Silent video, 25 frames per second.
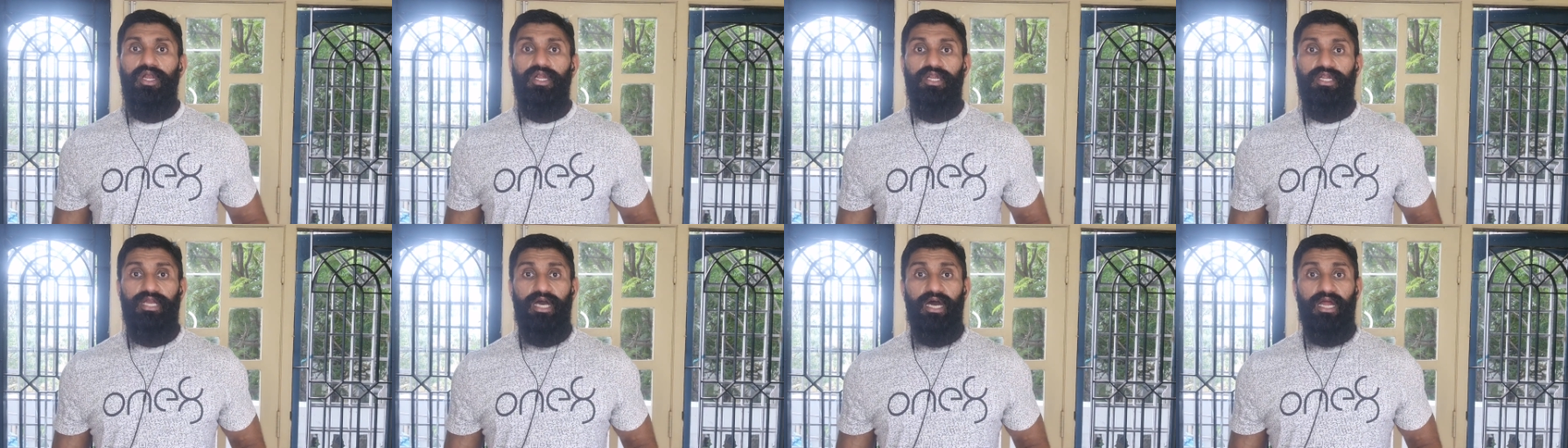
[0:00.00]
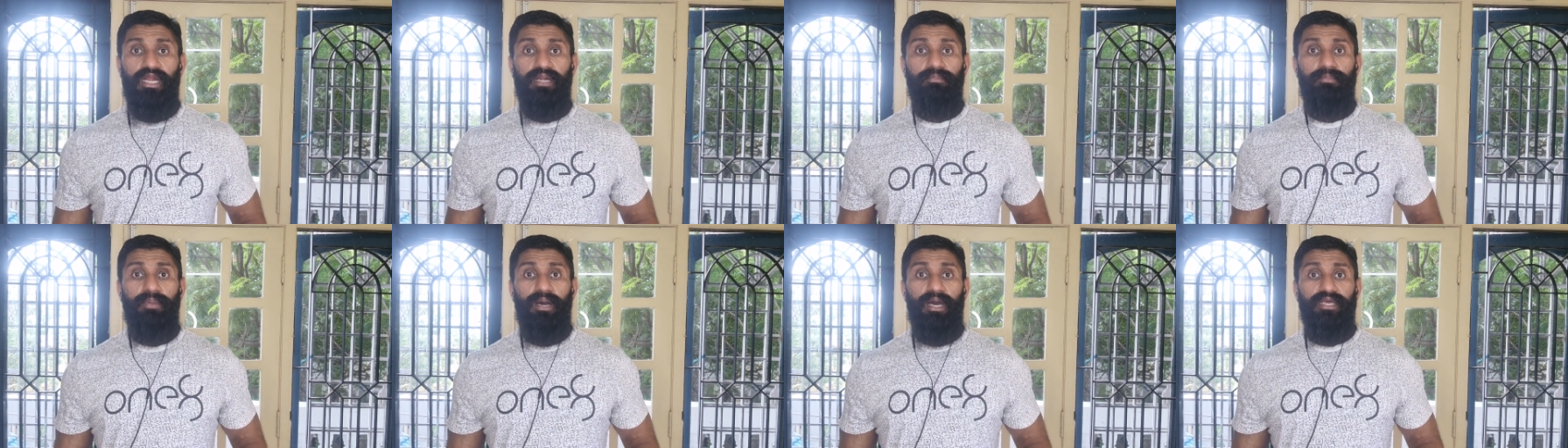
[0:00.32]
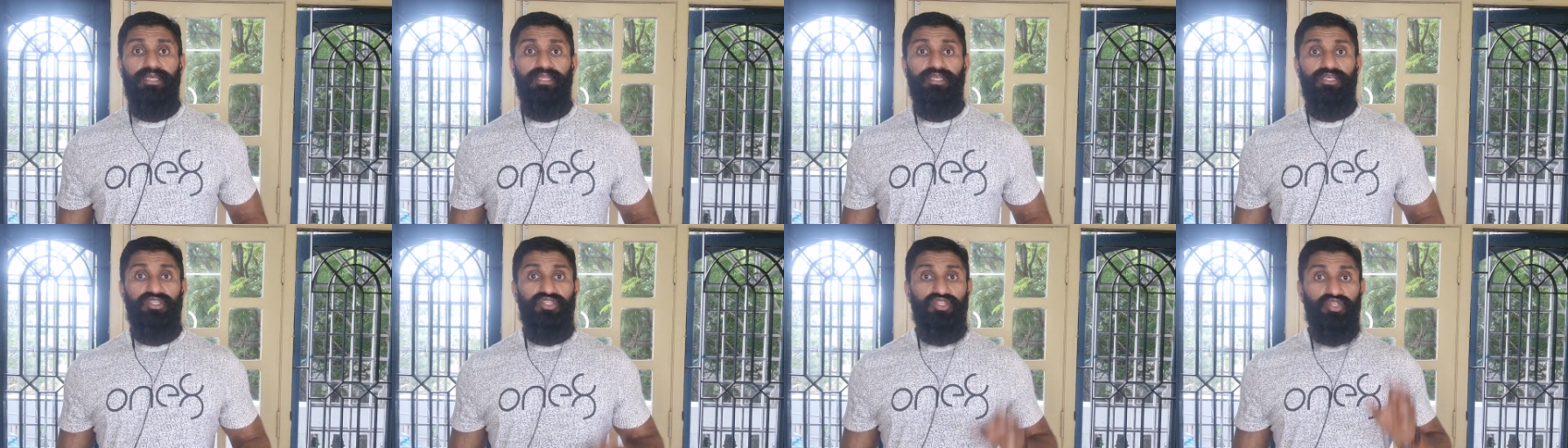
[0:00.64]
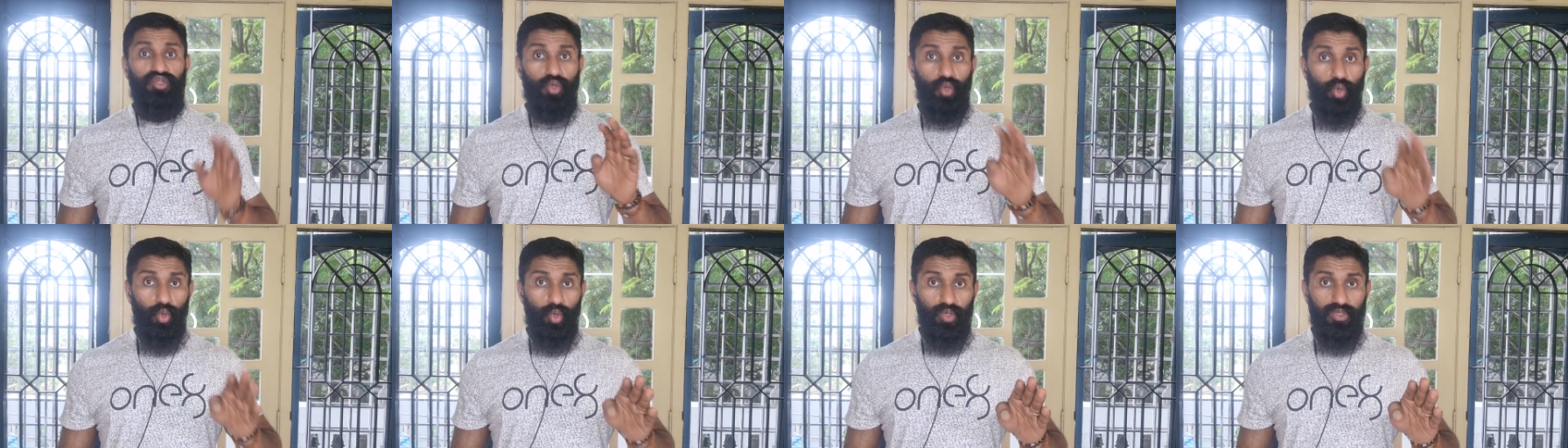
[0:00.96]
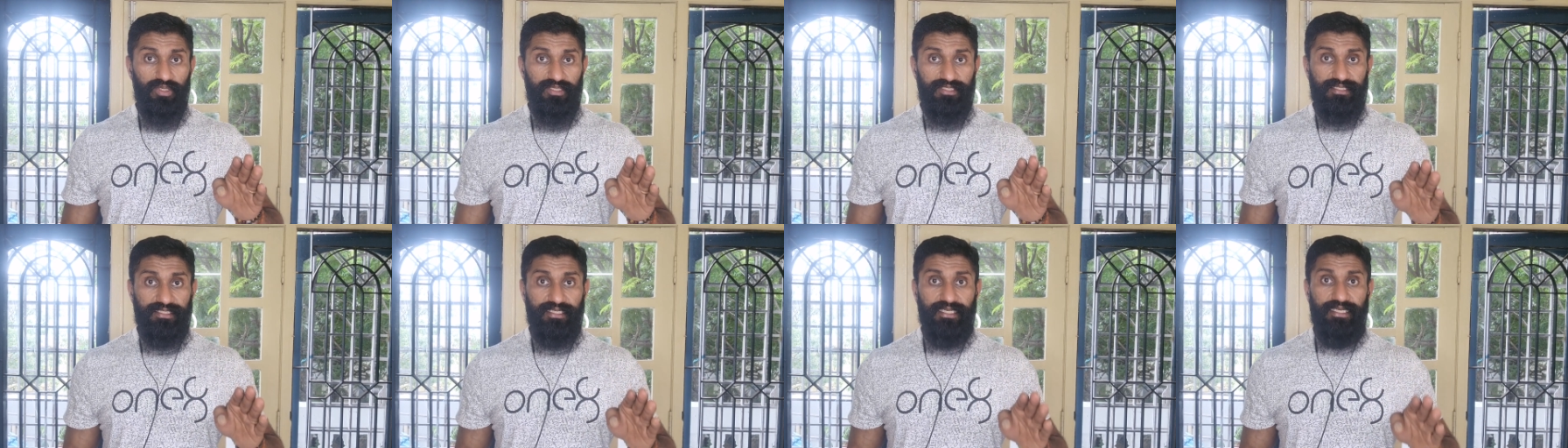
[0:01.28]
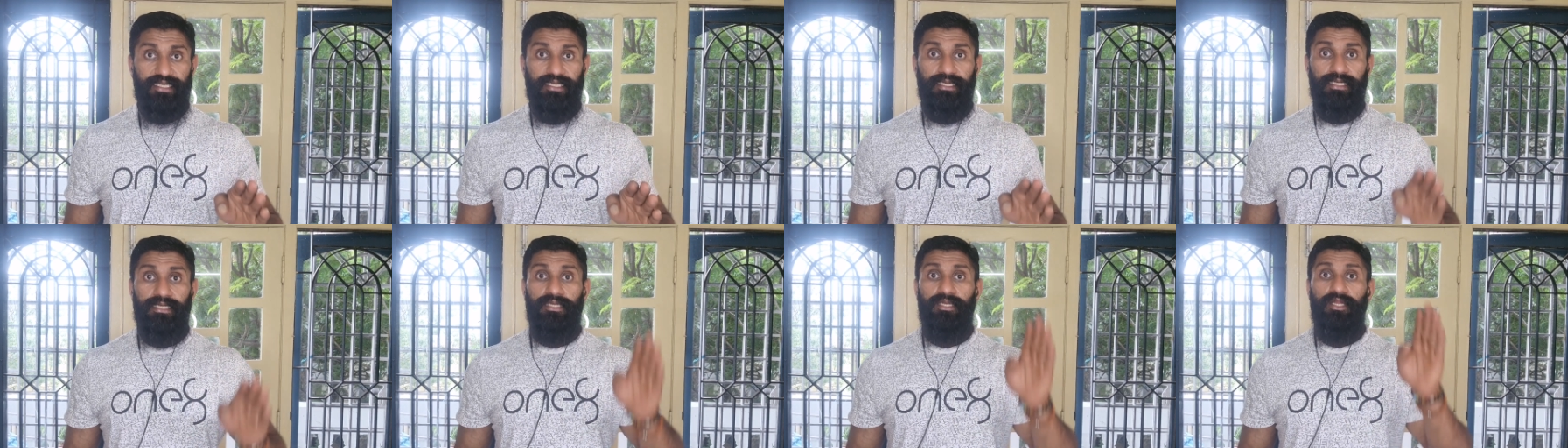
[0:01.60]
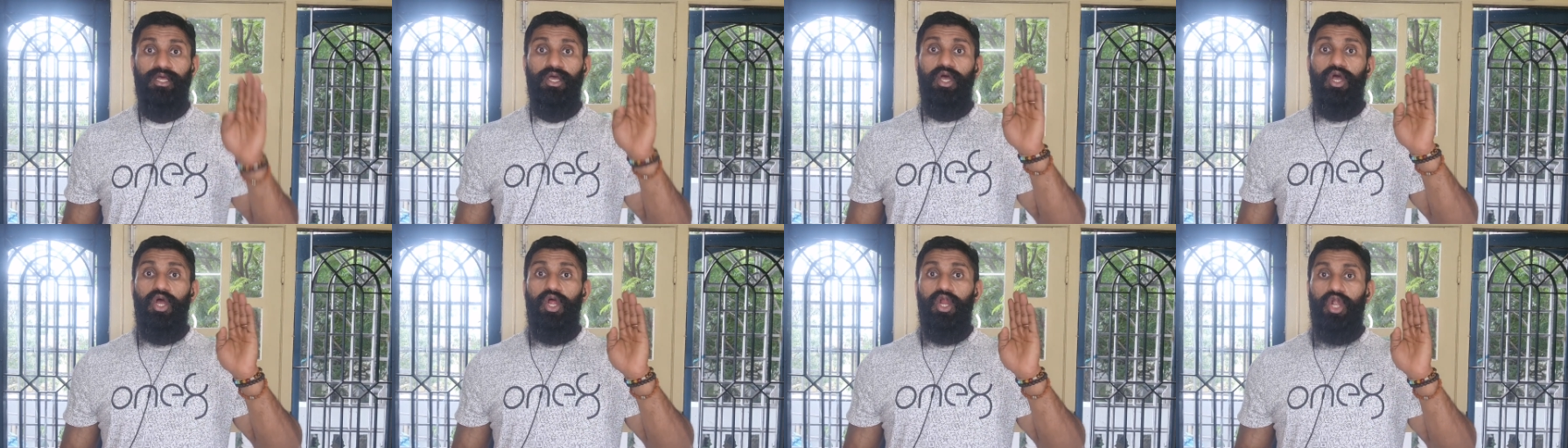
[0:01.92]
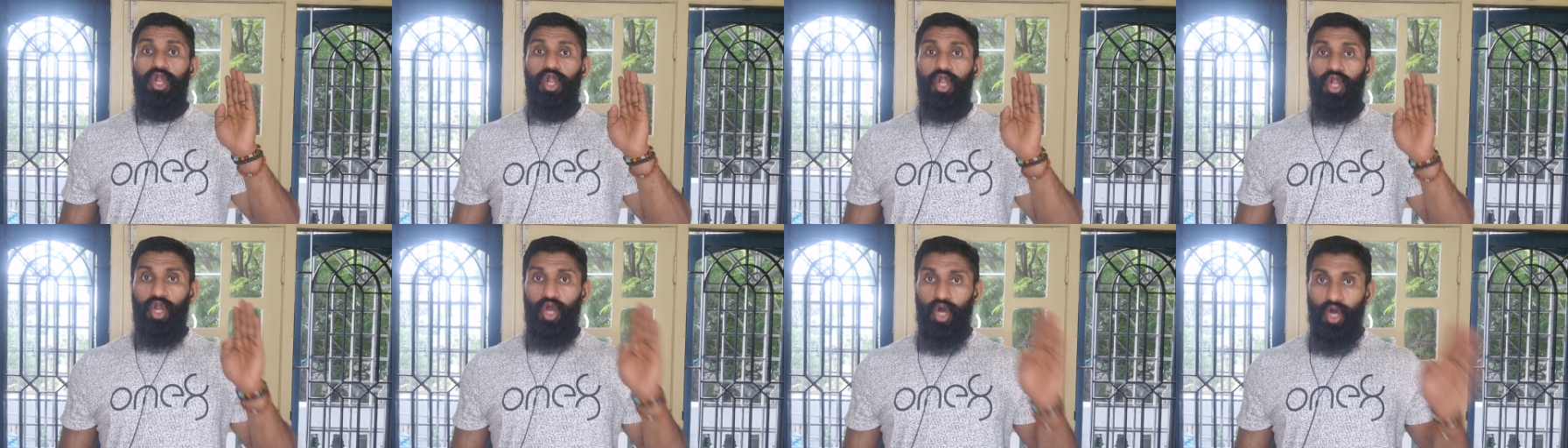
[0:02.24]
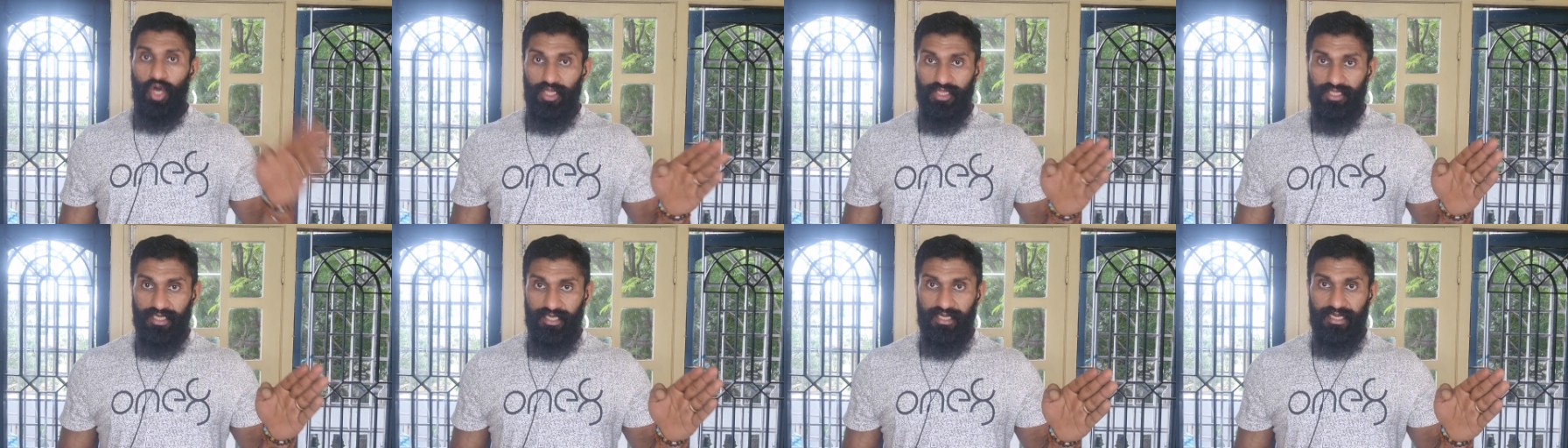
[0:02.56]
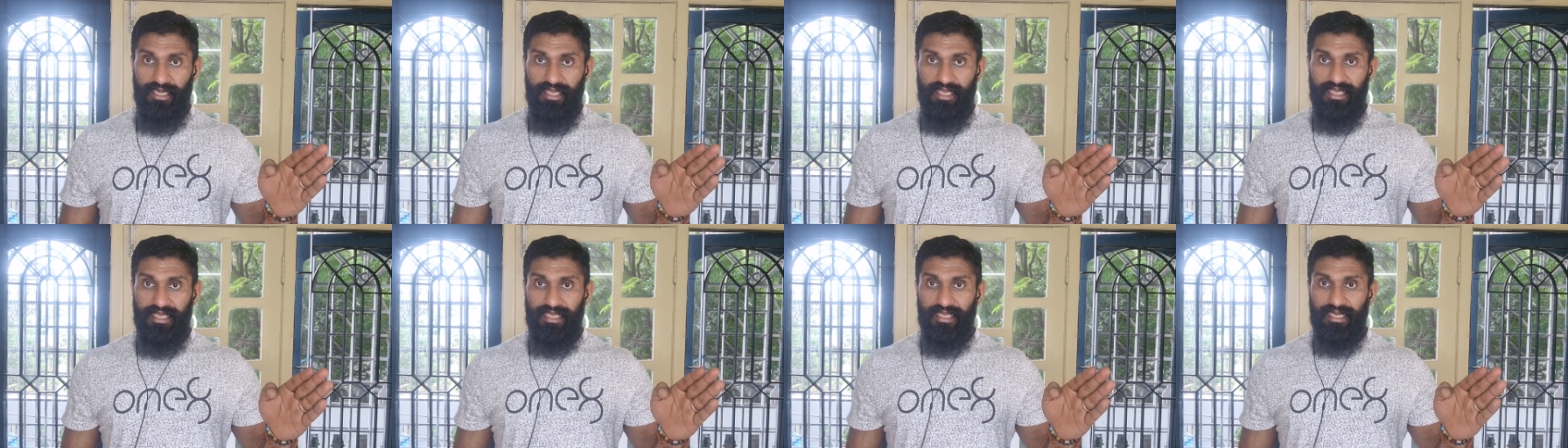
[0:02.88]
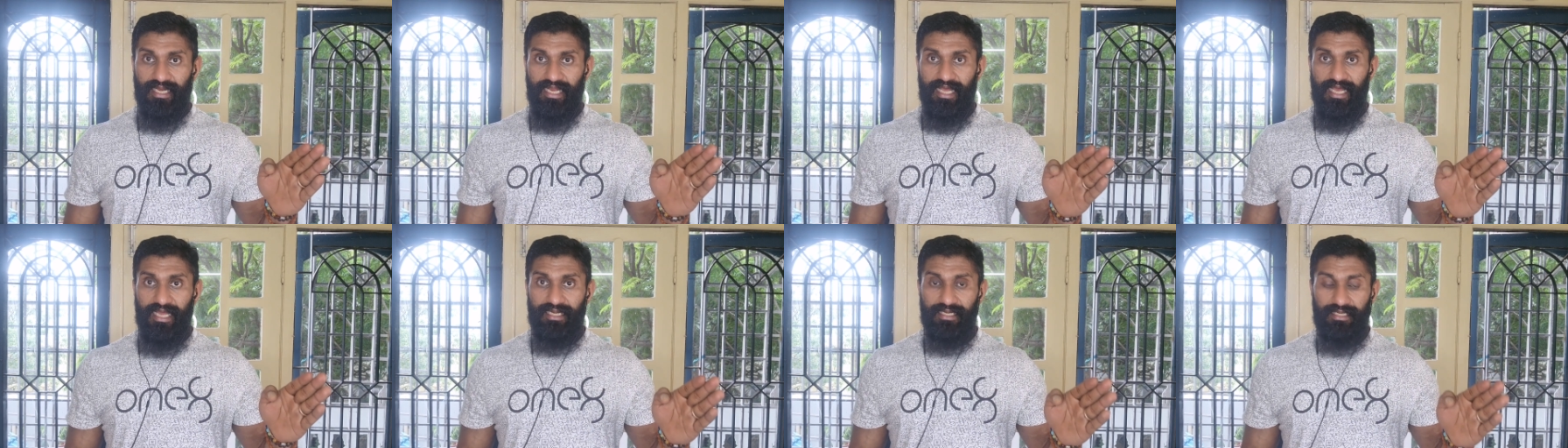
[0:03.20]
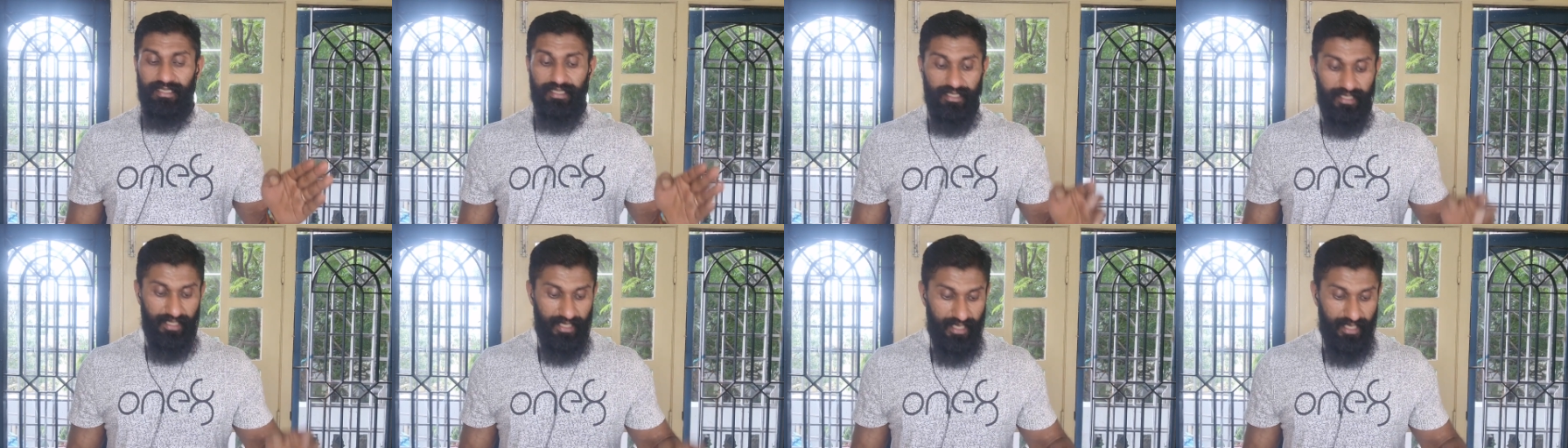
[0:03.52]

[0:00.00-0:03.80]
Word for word: done by the schools in Northern England